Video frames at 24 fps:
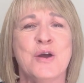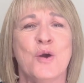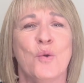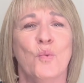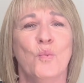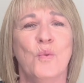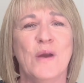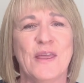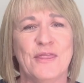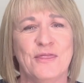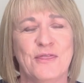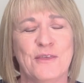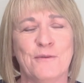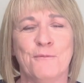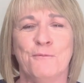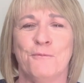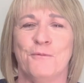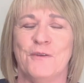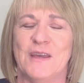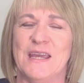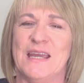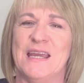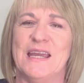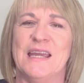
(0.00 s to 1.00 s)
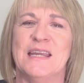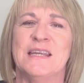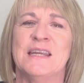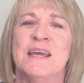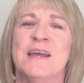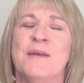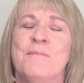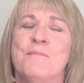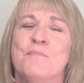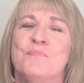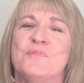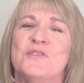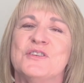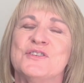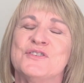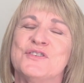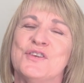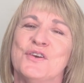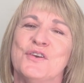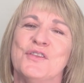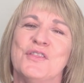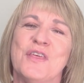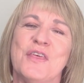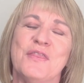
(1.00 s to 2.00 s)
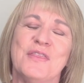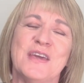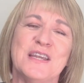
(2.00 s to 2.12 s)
with the feed so that